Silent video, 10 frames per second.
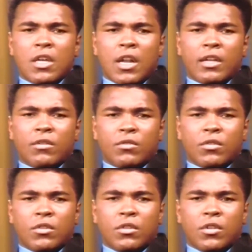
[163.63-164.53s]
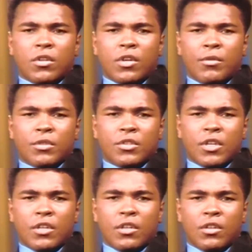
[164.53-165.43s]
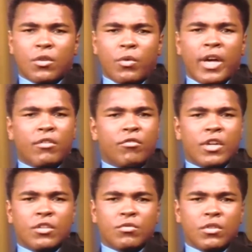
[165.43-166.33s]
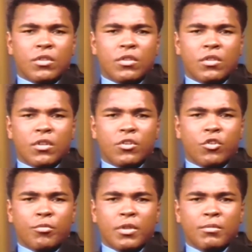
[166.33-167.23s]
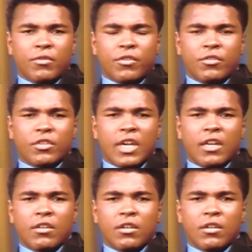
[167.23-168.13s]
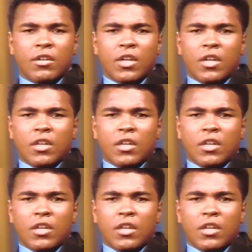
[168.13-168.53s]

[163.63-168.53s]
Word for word: And like uh, I would say, the white race, when uh, your people first got here,